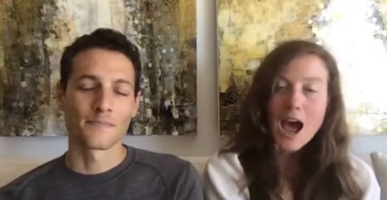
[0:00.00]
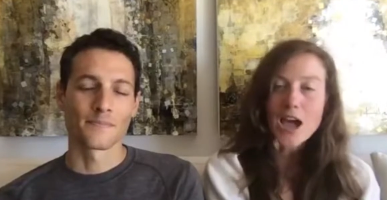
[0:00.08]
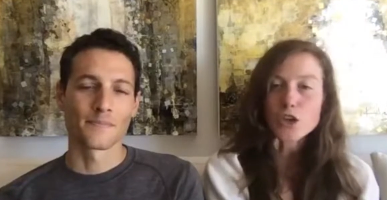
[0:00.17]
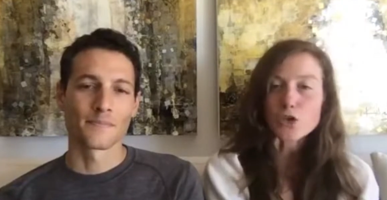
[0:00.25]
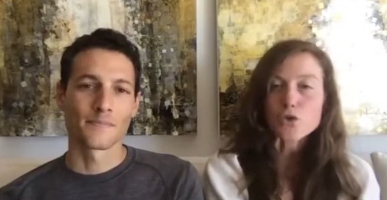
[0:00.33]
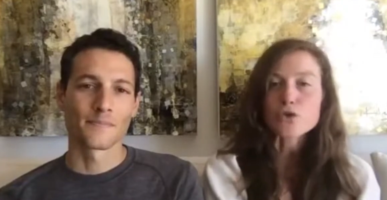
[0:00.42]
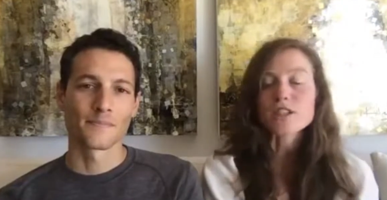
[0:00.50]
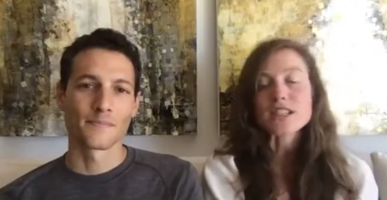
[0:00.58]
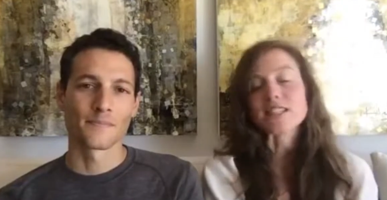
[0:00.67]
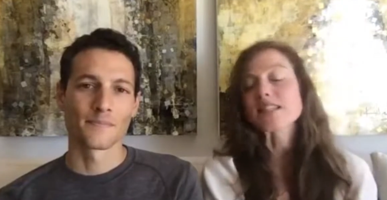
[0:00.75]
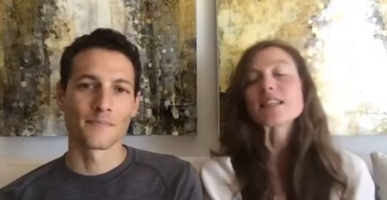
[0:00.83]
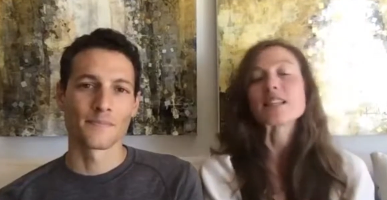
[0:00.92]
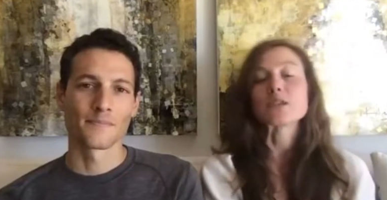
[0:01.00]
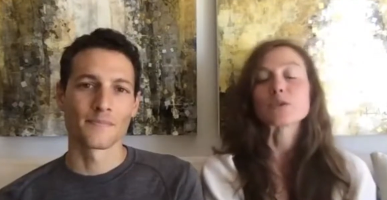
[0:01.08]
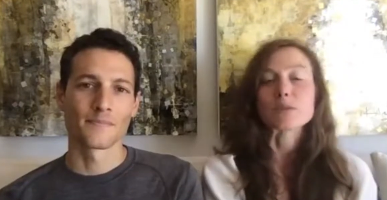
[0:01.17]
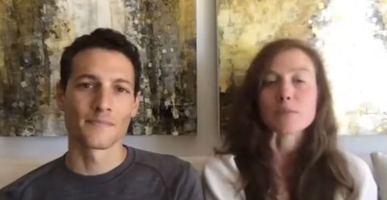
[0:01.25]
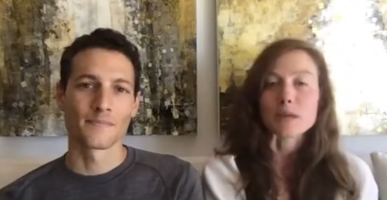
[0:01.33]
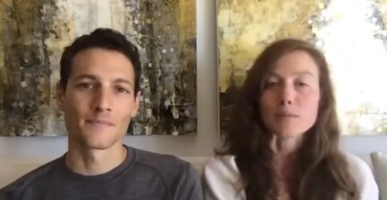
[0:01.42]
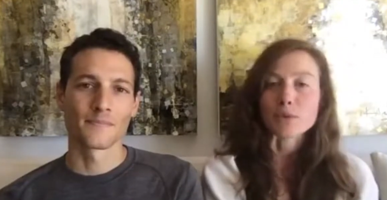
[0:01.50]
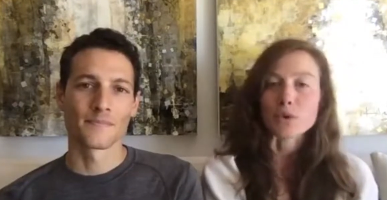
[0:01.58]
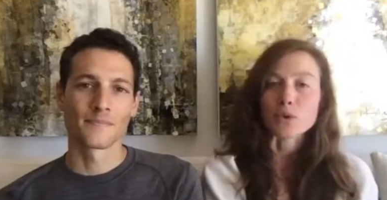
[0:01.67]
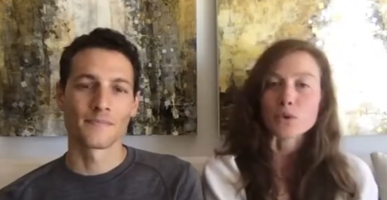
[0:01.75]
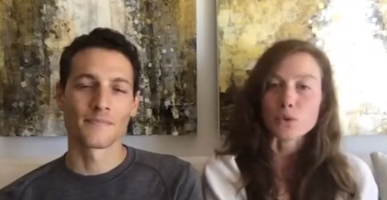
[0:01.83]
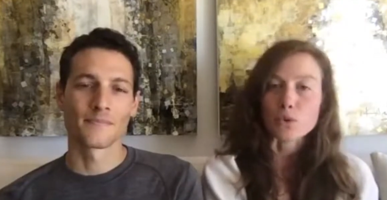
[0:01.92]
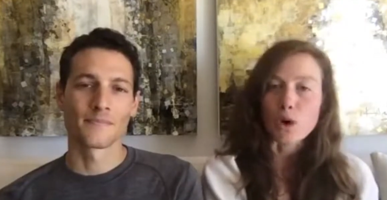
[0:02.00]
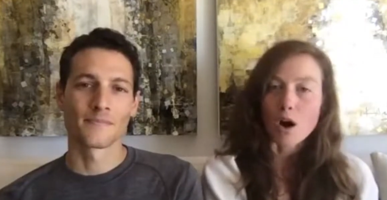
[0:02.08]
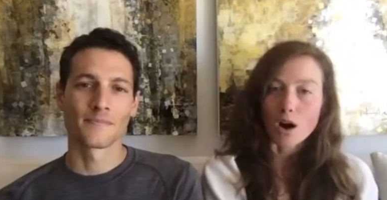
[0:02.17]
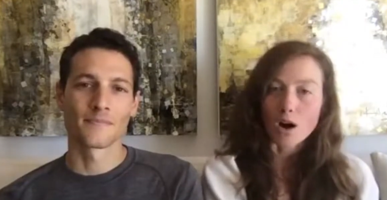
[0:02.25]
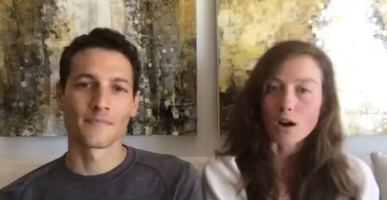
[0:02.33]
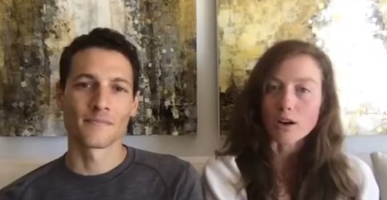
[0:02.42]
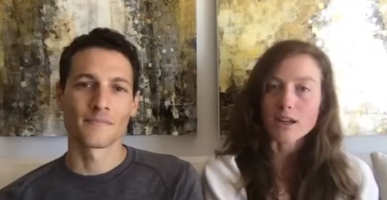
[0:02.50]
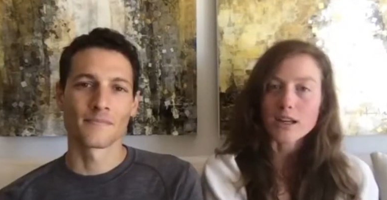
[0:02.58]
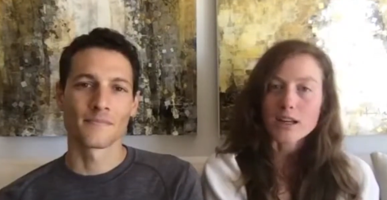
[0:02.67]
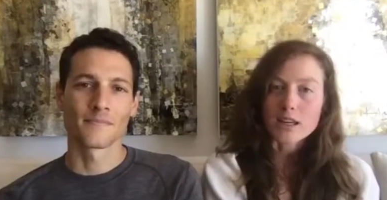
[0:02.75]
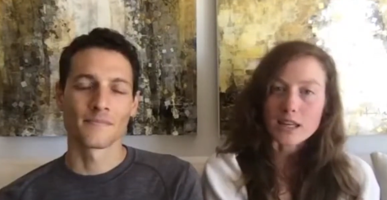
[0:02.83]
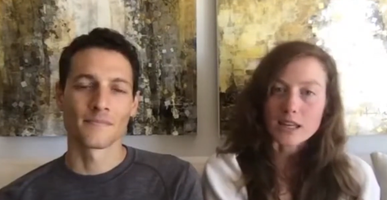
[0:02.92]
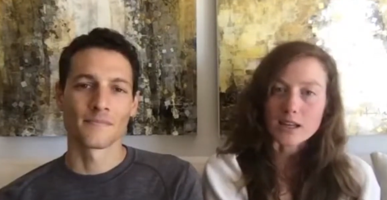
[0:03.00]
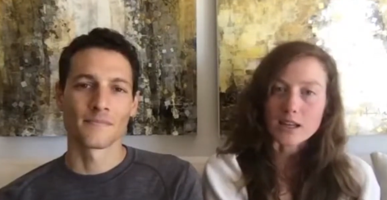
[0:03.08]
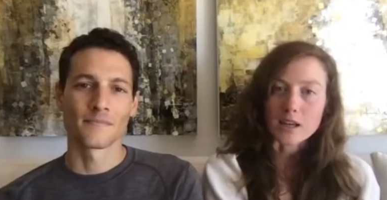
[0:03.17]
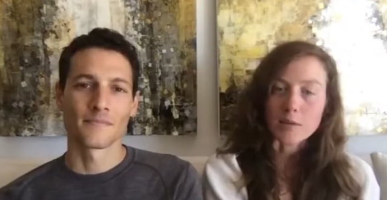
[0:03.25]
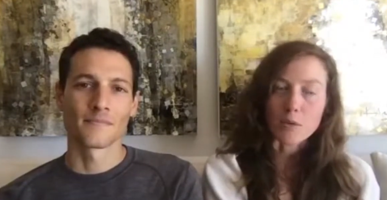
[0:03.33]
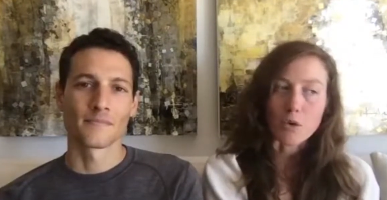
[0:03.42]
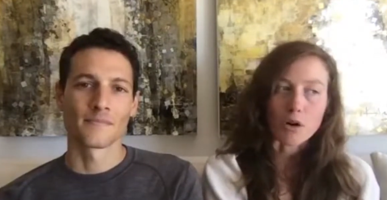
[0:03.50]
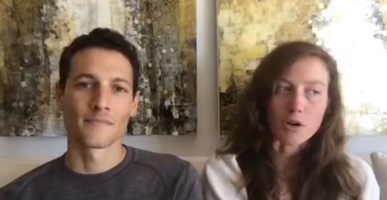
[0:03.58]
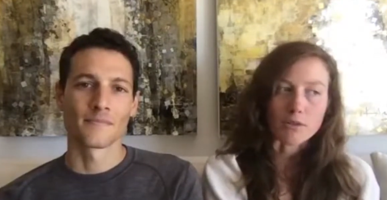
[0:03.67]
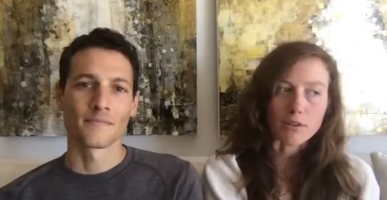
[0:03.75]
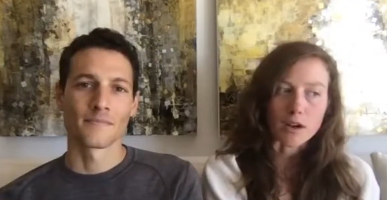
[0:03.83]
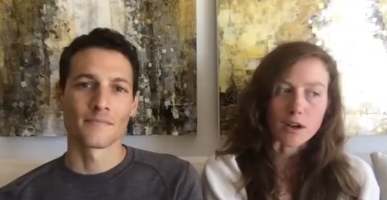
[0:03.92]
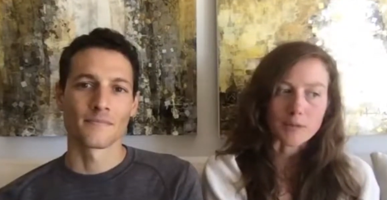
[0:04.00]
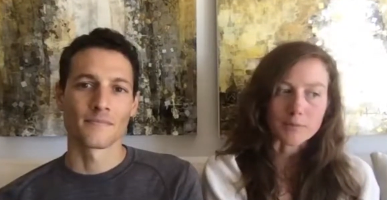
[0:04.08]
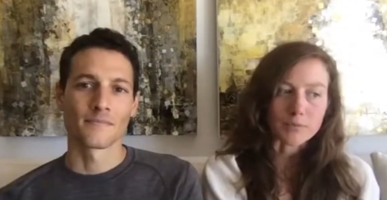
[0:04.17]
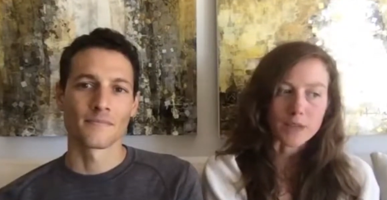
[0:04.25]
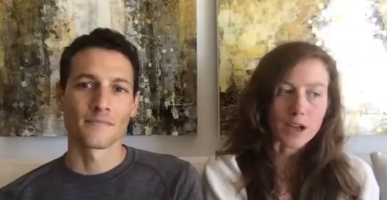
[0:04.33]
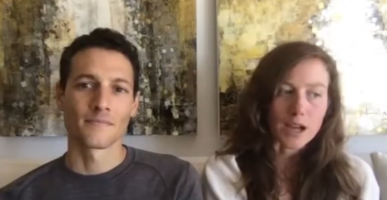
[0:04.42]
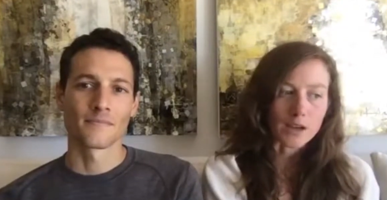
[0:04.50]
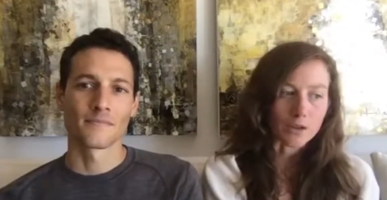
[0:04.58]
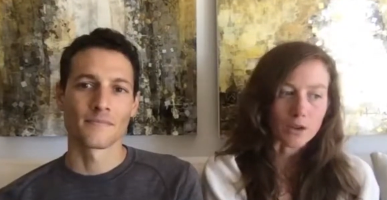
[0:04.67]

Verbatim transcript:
Speaker 1: I usually see this with people who are eating more of a, I don't